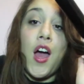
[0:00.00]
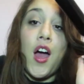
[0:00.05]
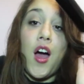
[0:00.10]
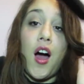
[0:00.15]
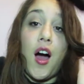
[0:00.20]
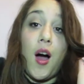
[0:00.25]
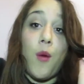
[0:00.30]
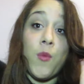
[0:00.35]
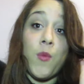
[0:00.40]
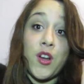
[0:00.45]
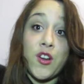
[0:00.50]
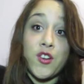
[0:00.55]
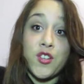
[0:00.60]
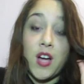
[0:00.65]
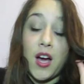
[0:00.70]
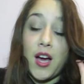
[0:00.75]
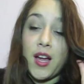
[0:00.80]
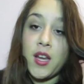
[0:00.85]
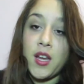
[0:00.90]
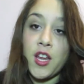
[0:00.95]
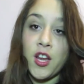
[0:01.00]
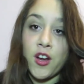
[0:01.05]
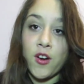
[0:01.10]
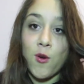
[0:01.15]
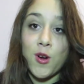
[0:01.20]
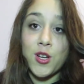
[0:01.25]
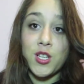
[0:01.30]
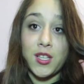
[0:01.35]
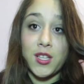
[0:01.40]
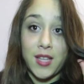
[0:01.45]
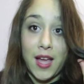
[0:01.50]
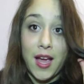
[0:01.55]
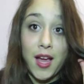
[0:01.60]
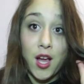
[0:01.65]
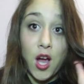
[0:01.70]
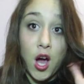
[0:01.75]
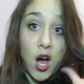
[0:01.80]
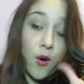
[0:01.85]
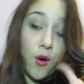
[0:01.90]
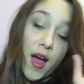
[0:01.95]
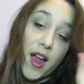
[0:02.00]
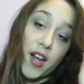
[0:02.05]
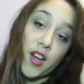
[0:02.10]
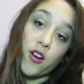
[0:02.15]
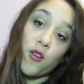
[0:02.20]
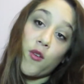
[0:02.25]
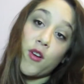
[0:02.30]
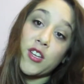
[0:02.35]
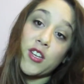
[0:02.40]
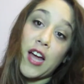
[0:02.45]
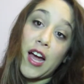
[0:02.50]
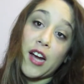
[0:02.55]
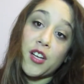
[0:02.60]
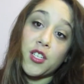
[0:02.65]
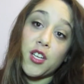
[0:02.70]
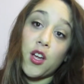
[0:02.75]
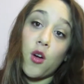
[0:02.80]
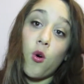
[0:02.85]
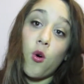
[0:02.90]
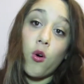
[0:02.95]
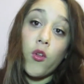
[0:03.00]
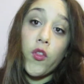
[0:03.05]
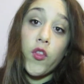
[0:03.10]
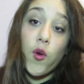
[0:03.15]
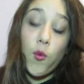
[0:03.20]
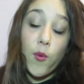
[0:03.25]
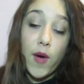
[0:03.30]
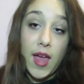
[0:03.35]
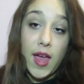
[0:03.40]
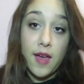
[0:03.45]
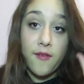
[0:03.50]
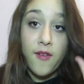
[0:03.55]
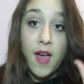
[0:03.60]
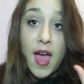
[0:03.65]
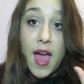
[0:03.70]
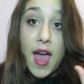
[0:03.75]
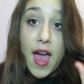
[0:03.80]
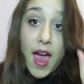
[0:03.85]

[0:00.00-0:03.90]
when you're done, you're going to let go, and you're going to actually hold the wave.